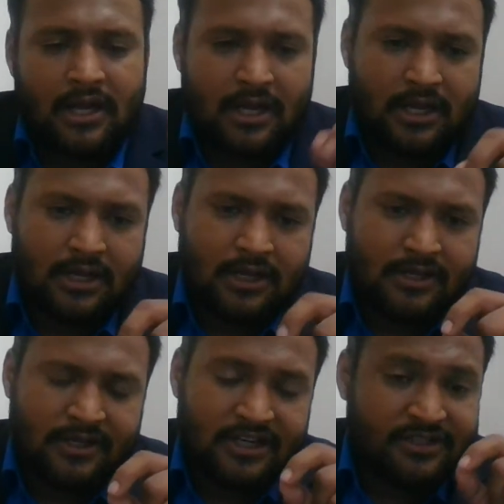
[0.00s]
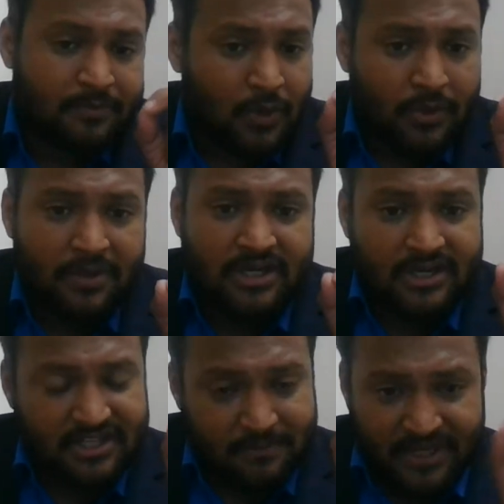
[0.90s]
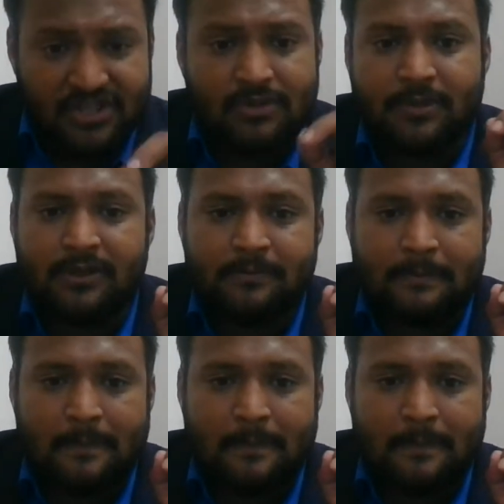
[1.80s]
uh, is prohibited, is punishable.